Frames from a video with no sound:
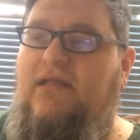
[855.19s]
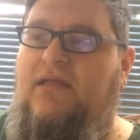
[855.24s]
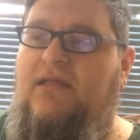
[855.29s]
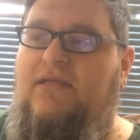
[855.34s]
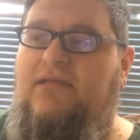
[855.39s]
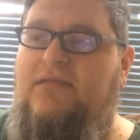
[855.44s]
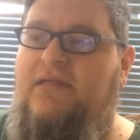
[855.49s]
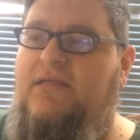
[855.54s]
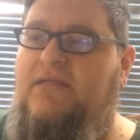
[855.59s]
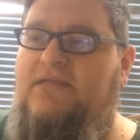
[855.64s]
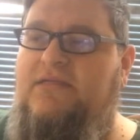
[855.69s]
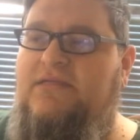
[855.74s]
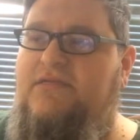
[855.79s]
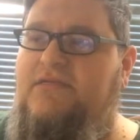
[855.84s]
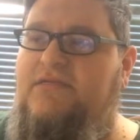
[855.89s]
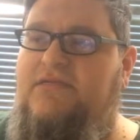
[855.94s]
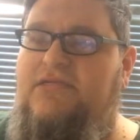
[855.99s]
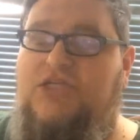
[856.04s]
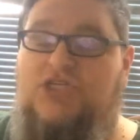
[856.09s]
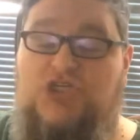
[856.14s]
it, it's
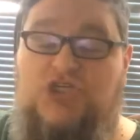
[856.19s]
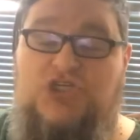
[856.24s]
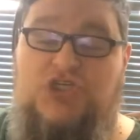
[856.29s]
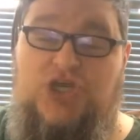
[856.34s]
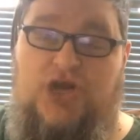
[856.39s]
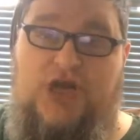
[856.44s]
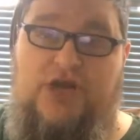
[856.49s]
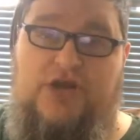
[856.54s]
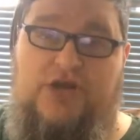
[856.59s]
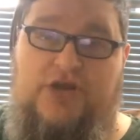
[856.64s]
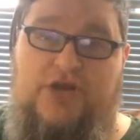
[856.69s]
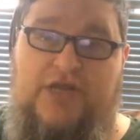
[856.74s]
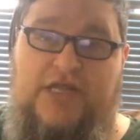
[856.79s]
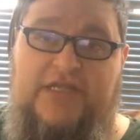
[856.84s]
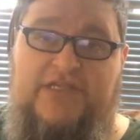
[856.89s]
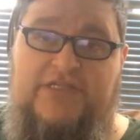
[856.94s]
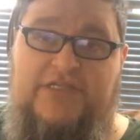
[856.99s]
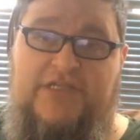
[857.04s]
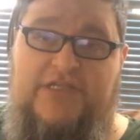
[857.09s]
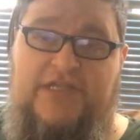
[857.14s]
just it's a shocker.
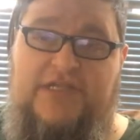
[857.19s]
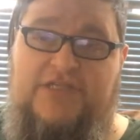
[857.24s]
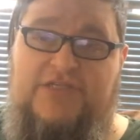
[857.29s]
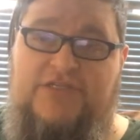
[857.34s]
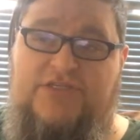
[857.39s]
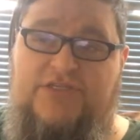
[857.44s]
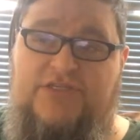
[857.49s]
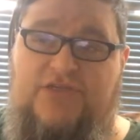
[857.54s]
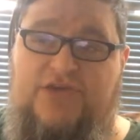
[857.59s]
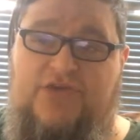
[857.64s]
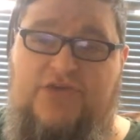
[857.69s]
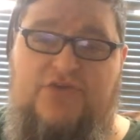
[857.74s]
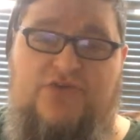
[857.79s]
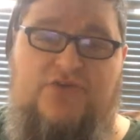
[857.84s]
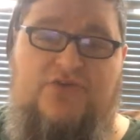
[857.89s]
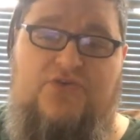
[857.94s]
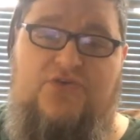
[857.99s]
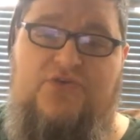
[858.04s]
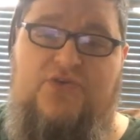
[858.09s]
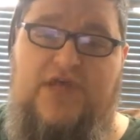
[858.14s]
It's a it's a
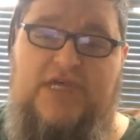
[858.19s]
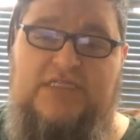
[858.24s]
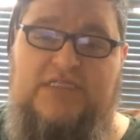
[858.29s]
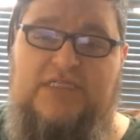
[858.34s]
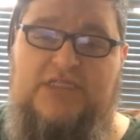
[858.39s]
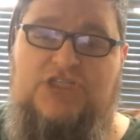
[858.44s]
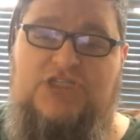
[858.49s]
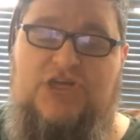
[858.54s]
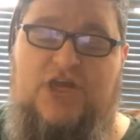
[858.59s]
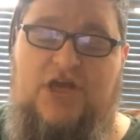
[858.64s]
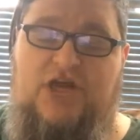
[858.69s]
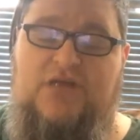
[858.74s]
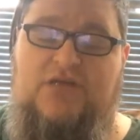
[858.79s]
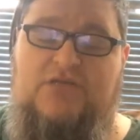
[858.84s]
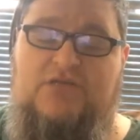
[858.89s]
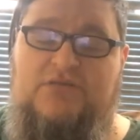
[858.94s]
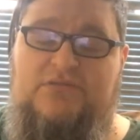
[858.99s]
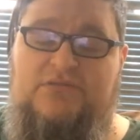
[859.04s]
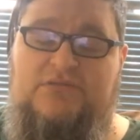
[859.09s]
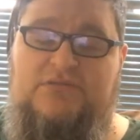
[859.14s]
crazy shock.
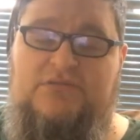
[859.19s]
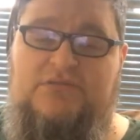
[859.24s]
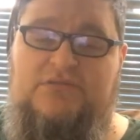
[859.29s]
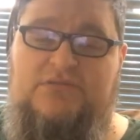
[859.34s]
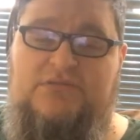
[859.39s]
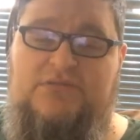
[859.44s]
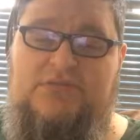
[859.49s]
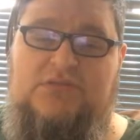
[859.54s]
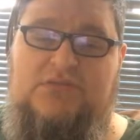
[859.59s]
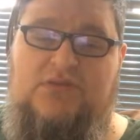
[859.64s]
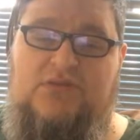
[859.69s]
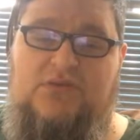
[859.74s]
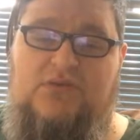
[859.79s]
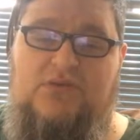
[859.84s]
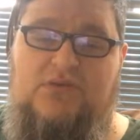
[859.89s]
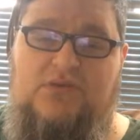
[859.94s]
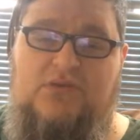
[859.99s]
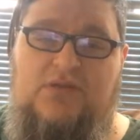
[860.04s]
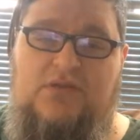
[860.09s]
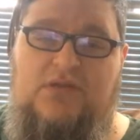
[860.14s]

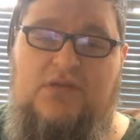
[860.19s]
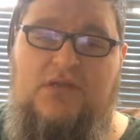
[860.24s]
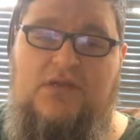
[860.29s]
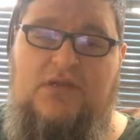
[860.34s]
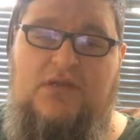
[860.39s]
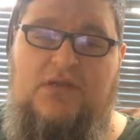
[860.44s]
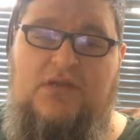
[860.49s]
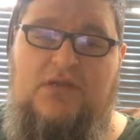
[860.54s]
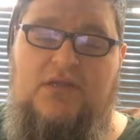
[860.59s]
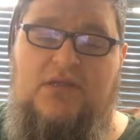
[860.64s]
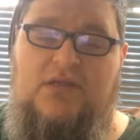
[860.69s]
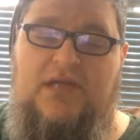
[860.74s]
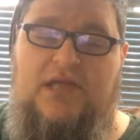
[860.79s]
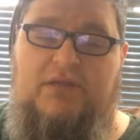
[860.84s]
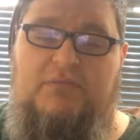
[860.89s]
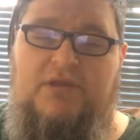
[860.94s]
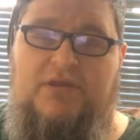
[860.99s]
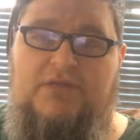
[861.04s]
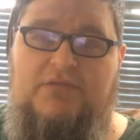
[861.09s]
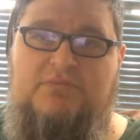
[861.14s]
So
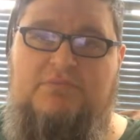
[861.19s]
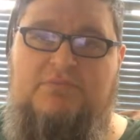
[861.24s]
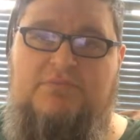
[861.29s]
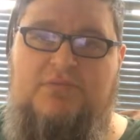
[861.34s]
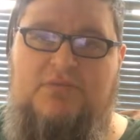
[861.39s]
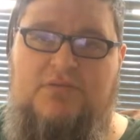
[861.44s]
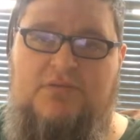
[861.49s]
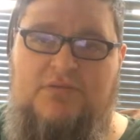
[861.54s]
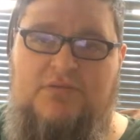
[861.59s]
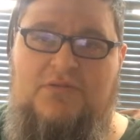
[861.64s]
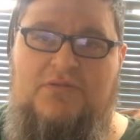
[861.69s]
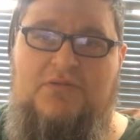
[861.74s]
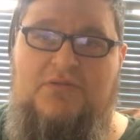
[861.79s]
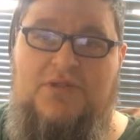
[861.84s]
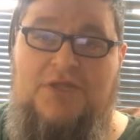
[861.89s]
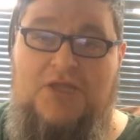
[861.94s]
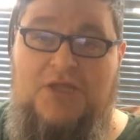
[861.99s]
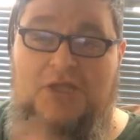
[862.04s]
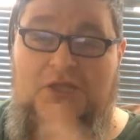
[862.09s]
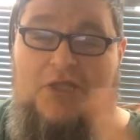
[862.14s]
I'm gonna
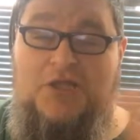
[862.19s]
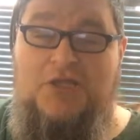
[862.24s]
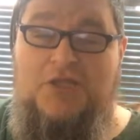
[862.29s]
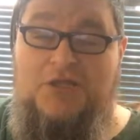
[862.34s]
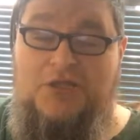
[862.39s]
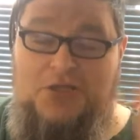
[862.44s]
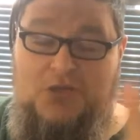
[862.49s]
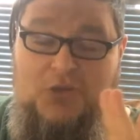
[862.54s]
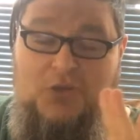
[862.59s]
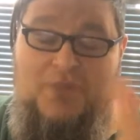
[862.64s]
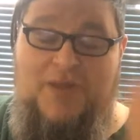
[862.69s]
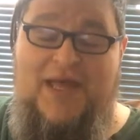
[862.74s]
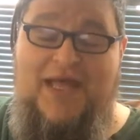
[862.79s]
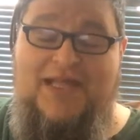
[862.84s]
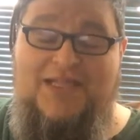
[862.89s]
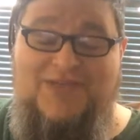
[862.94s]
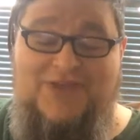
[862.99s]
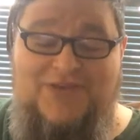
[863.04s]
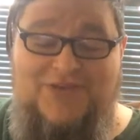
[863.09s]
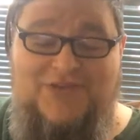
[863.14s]
go
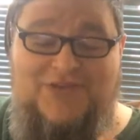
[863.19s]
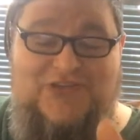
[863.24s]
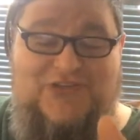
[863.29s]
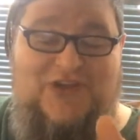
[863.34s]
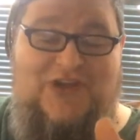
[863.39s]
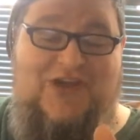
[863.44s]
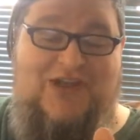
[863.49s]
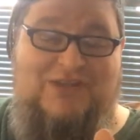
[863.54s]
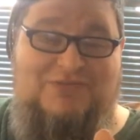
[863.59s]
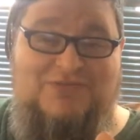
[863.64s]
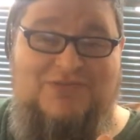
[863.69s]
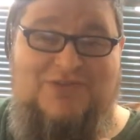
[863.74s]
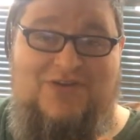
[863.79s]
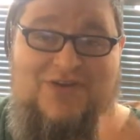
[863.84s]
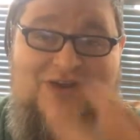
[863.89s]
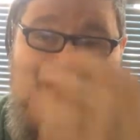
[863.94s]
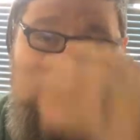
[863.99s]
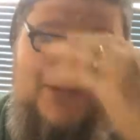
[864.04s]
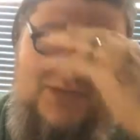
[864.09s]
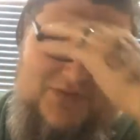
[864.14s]
back to you, Sean. I'm
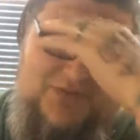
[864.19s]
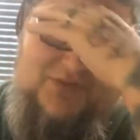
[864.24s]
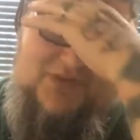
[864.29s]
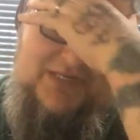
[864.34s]
sorry. I just